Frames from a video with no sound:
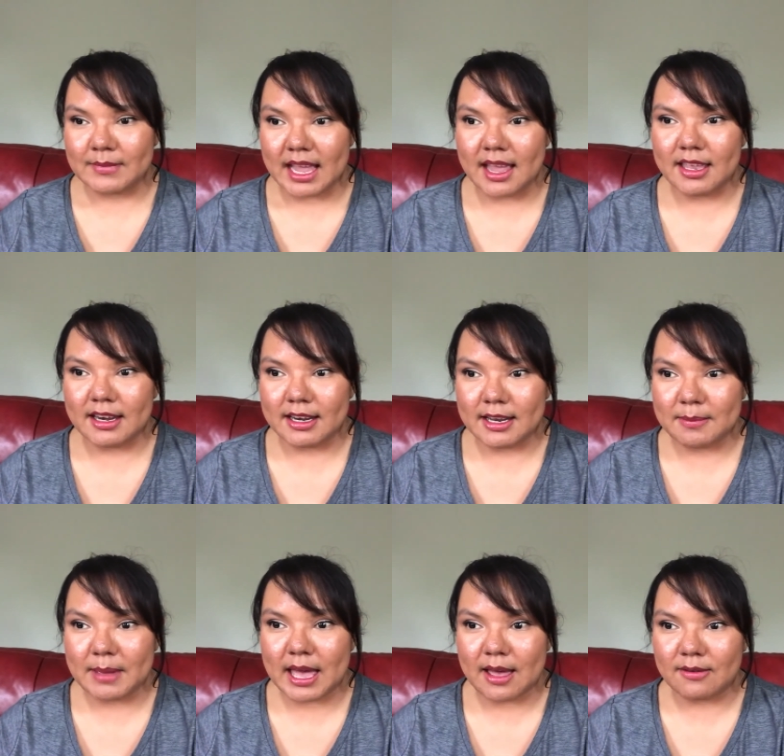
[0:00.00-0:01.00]
I ended
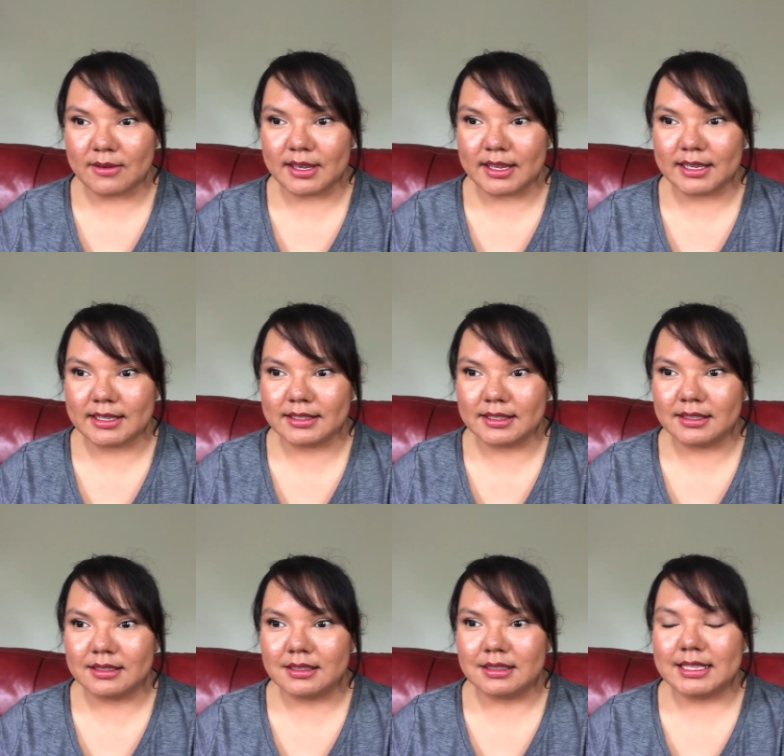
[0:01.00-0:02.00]
up having
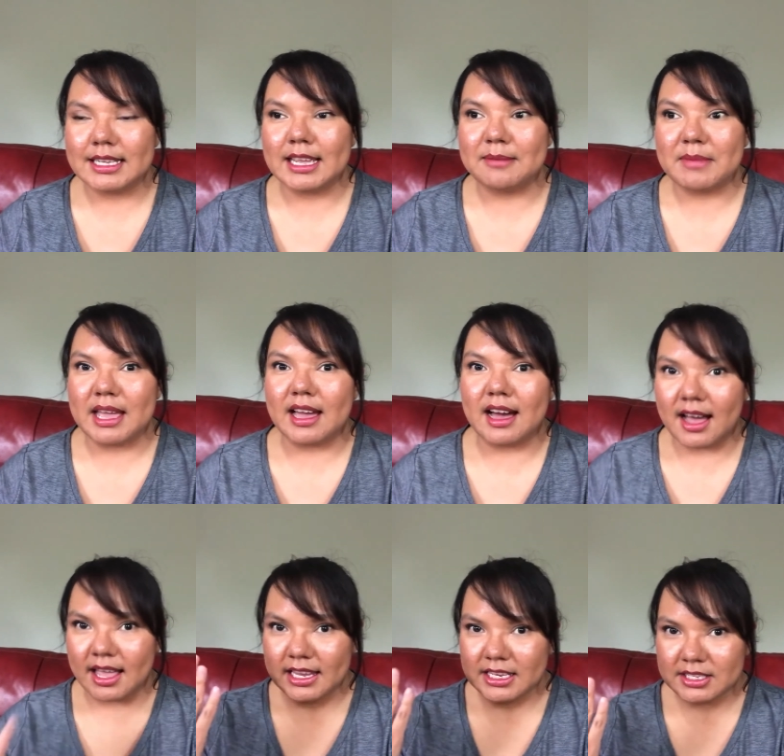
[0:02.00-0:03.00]
to get my
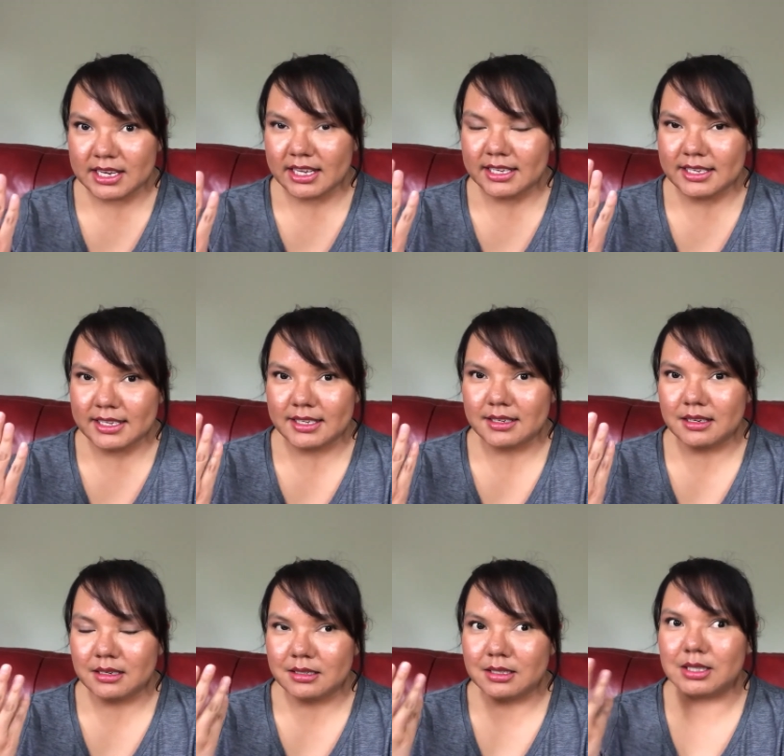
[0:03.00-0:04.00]
eye injected.
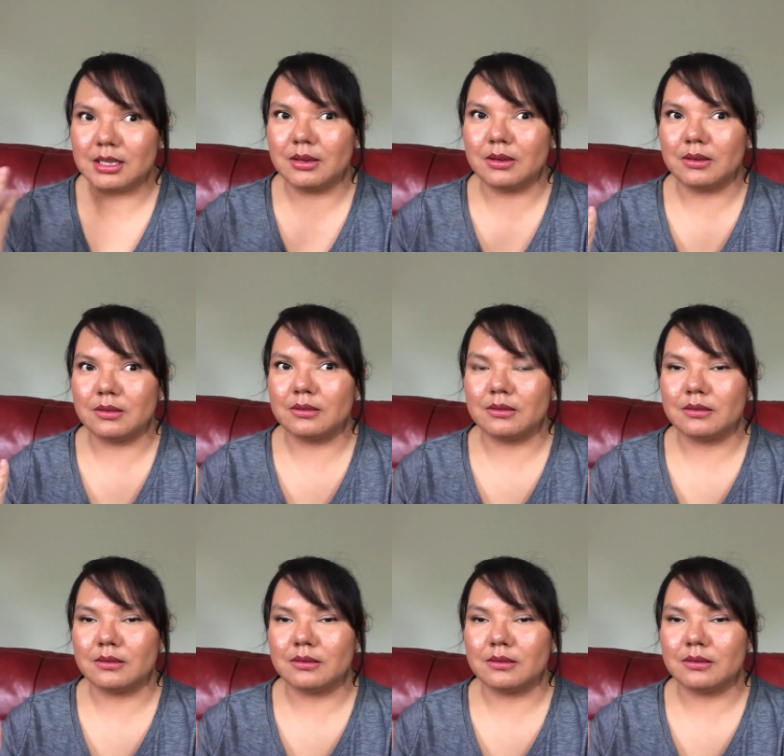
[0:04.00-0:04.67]
So